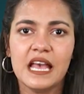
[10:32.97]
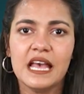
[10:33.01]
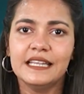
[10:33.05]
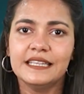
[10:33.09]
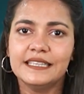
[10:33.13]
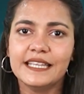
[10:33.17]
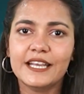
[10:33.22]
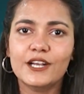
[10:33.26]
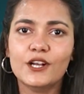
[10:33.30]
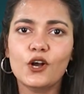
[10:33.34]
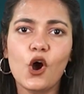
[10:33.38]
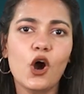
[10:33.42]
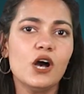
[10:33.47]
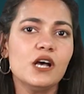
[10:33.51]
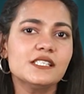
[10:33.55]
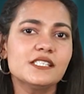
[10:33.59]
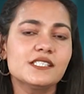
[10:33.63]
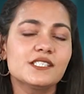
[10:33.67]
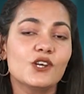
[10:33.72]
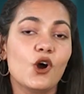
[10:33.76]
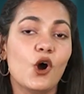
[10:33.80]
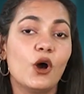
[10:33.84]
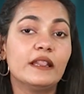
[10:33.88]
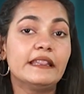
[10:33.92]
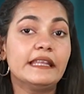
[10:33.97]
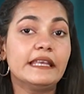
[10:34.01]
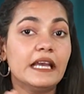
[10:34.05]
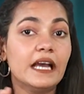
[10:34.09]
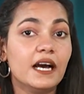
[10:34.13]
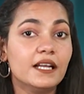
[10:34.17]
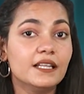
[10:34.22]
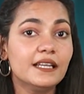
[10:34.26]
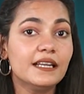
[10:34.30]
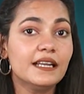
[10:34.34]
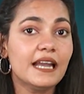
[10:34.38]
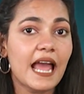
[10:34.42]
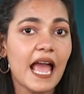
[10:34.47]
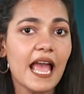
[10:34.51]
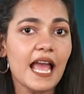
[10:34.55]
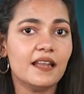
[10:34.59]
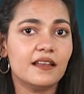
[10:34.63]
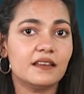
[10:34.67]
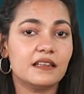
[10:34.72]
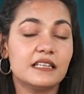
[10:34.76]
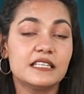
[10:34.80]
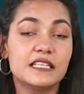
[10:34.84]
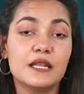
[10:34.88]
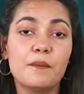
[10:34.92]
The cost, on the other
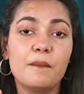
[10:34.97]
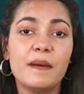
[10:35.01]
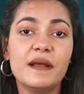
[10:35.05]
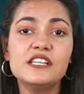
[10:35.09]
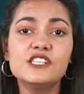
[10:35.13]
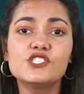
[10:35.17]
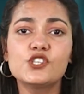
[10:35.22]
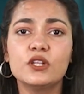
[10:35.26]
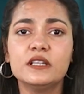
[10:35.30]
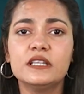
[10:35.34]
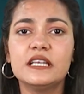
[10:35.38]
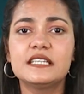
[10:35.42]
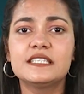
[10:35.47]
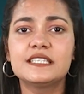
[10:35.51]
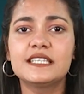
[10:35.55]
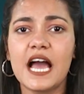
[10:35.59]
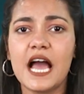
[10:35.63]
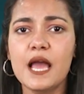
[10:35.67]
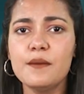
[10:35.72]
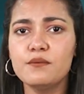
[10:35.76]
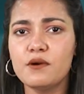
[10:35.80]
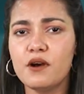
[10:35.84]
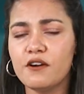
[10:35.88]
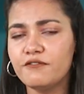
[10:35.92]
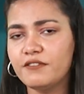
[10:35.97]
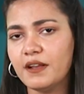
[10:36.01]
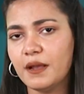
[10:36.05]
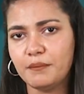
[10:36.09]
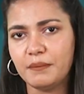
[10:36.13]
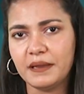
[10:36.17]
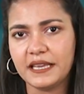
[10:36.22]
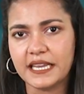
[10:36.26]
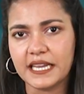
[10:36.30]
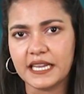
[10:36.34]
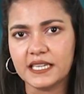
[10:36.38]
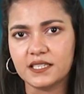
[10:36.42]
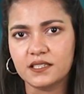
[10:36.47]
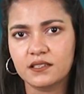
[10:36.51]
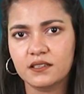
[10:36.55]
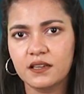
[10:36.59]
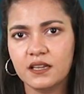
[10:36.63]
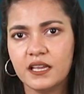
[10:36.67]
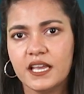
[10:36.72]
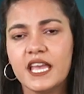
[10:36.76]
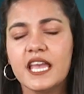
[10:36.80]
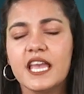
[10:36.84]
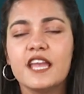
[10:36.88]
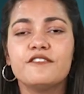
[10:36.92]
hand, depends on the type of applicant.
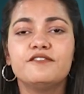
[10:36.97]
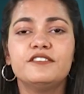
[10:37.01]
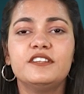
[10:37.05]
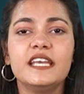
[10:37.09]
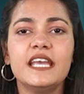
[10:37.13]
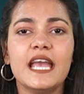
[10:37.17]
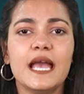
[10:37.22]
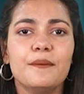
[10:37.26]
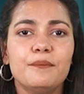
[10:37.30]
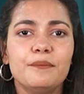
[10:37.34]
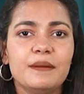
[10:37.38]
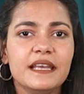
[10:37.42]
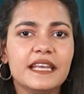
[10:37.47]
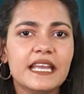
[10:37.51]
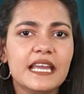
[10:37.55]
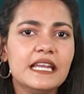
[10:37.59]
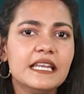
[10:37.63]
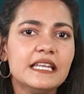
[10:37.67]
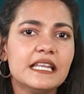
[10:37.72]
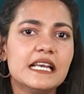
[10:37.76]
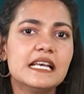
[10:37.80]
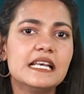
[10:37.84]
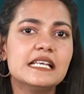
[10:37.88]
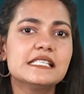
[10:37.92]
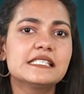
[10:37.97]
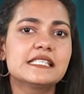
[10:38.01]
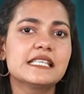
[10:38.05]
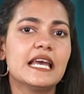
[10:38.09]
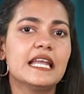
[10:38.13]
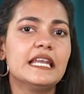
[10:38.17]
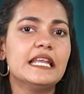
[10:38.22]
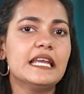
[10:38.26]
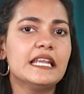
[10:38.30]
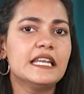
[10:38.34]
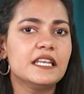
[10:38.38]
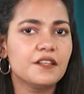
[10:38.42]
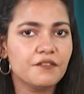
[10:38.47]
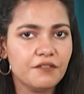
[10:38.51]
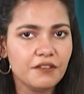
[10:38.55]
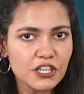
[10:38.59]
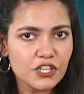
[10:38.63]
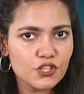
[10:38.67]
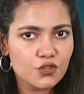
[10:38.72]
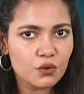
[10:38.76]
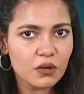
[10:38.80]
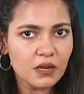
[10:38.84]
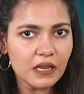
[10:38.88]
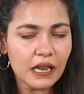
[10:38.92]
If the applicant is an
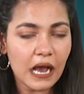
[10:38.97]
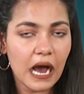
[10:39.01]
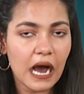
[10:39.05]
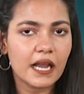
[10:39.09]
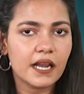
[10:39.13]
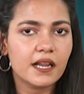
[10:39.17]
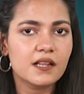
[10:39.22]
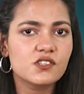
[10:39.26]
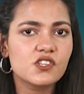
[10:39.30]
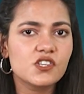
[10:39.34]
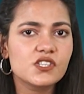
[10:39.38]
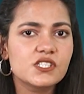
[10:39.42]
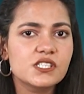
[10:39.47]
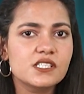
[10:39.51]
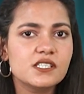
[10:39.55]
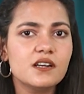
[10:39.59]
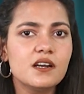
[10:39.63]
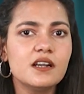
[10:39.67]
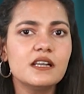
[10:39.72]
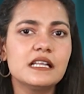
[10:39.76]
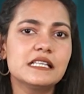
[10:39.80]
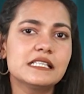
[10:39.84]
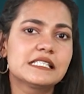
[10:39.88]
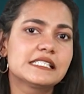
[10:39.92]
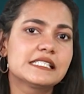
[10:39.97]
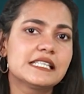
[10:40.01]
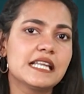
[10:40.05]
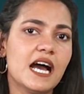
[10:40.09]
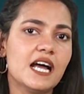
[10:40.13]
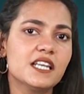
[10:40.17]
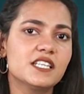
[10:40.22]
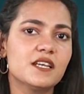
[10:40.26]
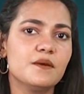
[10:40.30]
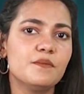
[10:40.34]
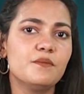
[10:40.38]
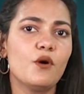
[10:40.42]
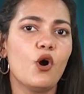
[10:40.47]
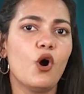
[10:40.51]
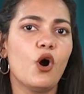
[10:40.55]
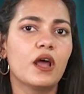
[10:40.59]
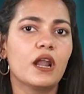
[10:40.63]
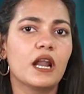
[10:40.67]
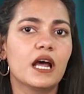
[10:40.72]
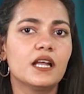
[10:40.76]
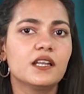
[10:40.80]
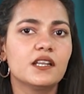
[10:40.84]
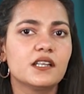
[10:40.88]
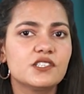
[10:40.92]
individual, a registered startup,
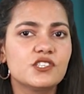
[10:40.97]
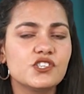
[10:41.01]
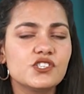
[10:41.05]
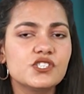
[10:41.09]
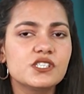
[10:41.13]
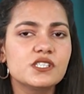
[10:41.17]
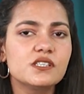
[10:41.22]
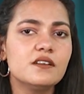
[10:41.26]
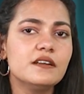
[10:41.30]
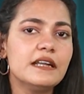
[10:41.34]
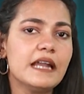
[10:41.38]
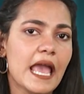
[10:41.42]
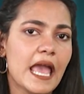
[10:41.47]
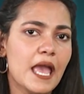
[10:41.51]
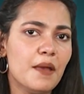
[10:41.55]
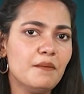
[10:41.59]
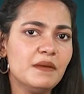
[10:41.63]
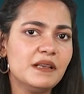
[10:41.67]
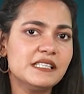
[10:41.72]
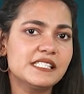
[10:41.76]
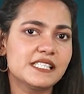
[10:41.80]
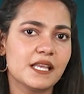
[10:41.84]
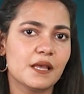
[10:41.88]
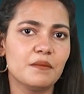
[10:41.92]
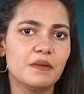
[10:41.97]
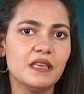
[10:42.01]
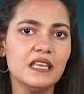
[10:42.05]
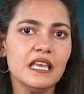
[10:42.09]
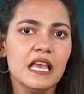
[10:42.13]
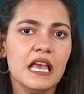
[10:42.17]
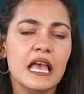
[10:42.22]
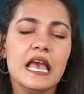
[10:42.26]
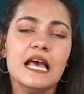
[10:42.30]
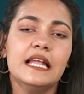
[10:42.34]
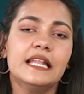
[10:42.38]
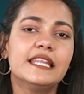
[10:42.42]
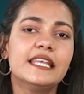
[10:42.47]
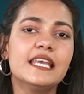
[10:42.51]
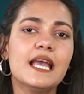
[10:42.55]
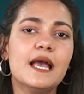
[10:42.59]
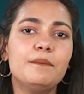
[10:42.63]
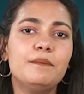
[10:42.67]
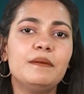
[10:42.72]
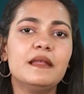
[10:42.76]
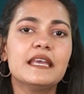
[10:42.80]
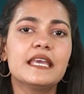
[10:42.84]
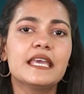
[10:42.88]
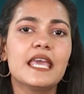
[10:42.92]
or a registered MSME, the
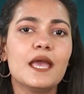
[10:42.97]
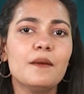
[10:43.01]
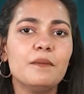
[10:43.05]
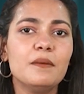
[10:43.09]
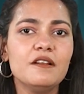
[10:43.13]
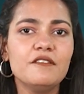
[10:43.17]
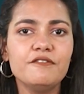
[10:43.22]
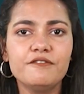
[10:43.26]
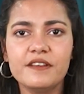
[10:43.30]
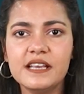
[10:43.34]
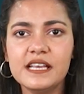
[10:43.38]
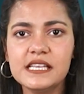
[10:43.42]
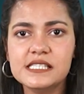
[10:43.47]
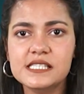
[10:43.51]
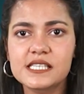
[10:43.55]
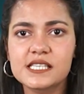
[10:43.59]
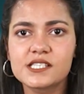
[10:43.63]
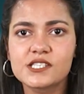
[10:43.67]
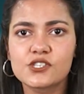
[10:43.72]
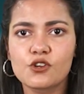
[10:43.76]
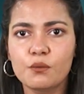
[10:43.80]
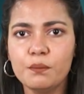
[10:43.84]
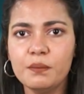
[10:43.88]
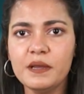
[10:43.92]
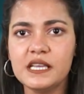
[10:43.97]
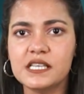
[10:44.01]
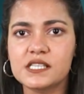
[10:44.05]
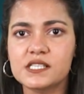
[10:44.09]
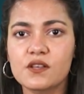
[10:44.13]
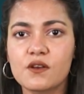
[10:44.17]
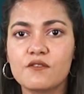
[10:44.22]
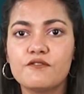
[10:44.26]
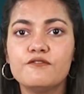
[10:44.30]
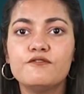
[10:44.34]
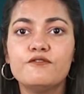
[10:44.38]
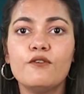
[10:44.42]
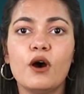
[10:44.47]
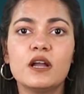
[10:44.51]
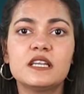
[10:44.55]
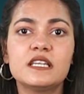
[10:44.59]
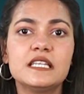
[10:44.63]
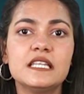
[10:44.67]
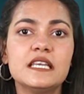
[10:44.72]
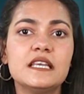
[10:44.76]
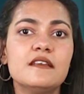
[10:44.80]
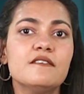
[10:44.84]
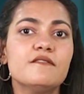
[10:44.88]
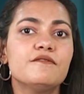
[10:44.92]
applicable fees is Rs
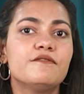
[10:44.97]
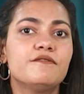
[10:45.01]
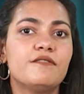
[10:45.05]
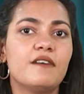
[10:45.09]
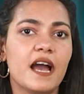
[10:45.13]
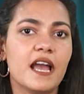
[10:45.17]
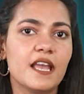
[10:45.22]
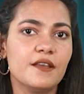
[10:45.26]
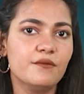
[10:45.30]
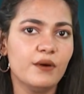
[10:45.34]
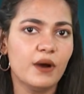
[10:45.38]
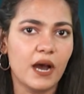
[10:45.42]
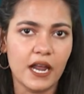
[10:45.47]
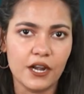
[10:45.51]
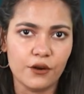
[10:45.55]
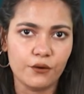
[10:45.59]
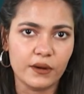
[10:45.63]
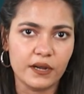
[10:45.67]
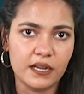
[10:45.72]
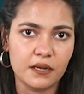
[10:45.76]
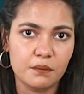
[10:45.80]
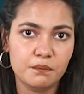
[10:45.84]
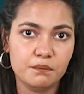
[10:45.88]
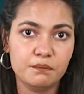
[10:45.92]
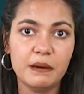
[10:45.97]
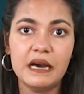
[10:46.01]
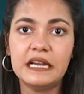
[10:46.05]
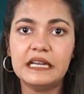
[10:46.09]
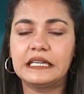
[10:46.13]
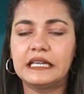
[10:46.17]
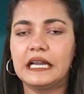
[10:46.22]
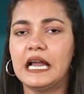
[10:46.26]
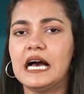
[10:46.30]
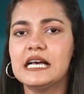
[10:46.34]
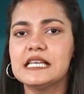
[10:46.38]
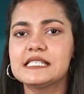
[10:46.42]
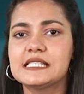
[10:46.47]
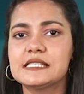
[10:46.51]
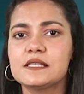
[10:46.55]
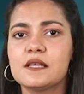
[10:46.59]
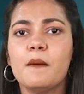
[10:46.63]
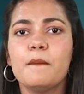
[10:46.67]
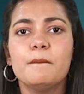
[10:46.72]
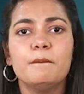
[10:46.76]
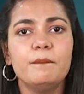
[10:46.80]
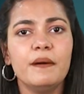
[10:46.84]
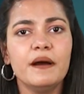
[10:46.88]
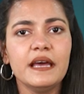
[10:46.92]
4,500 per class
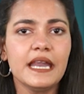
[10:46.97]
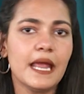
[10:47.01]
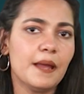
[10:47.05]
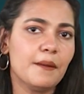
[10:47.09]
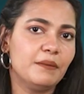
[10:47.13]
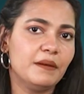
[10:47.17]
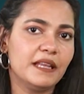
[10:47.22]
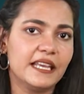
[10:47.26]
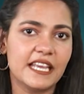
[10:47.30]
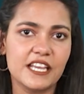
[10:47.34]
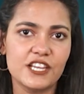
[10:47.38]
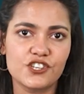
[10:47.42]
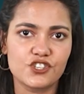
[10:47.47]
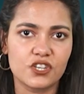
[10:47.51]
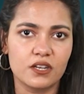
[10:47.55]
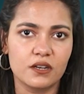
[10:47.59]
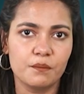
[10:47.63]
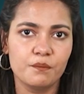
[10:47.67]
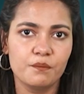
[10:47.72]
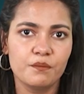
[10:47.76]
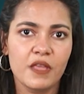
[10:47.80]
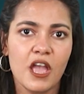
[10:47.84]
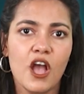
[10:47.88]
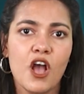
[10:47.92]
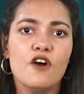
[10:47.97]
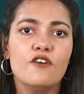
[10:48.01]
per application.